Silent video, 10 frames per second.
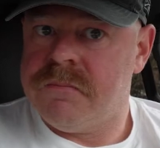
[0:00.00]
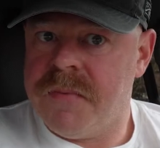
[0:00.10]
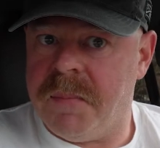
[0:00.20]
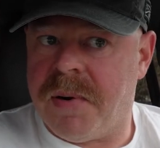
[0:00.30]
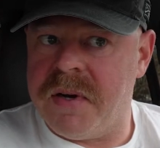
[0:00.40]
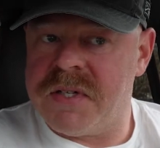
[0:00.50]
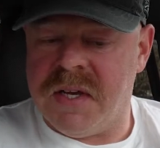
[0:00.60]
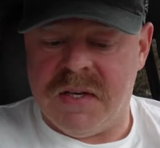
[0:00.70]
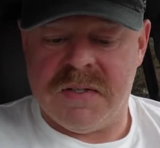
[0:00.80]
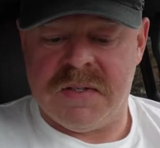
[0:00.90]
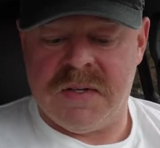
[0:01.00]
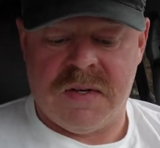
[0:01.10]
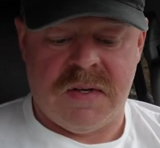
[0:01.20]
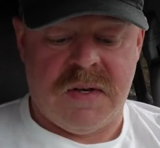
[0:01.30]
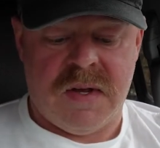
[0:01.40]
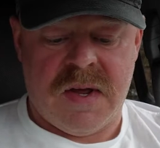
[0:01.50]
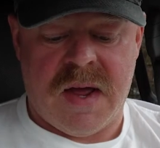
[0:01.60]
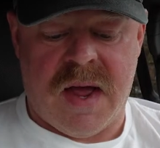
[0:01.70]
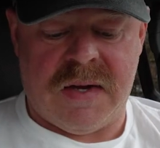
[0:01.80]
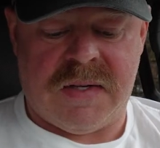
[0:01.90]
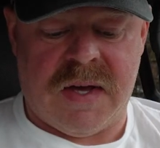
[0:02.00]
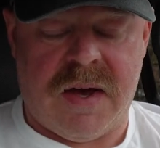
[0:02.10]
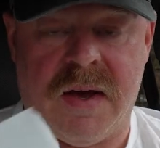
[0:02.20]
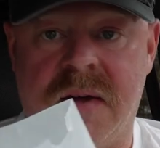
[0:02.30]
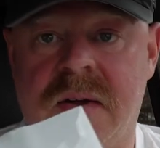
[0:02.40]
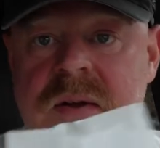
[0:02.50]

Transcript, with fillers: the Paczki's at uh,